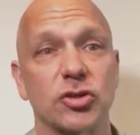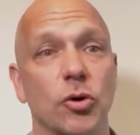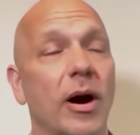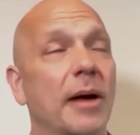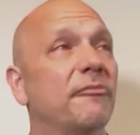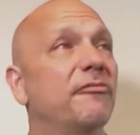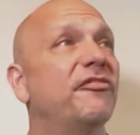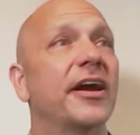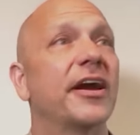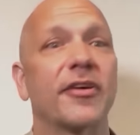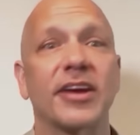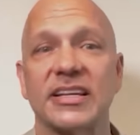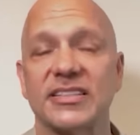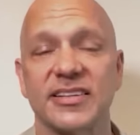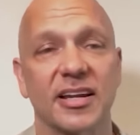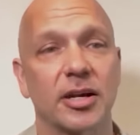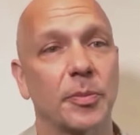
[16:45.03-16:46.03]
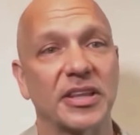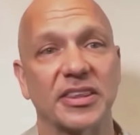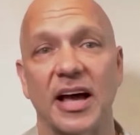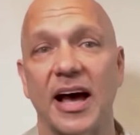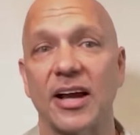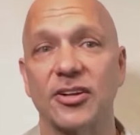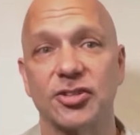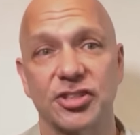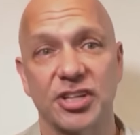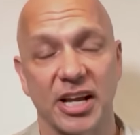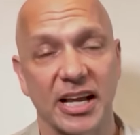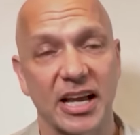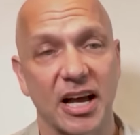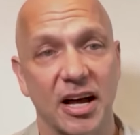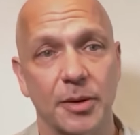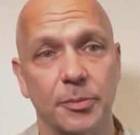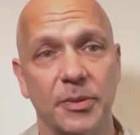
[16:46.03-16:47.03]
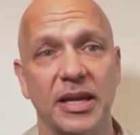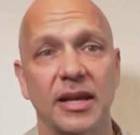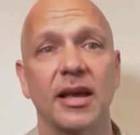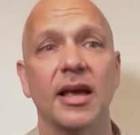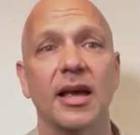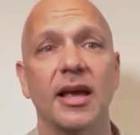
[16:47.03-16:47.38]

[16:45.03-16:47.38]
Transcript: So I'm very excited about the hydrogen economy.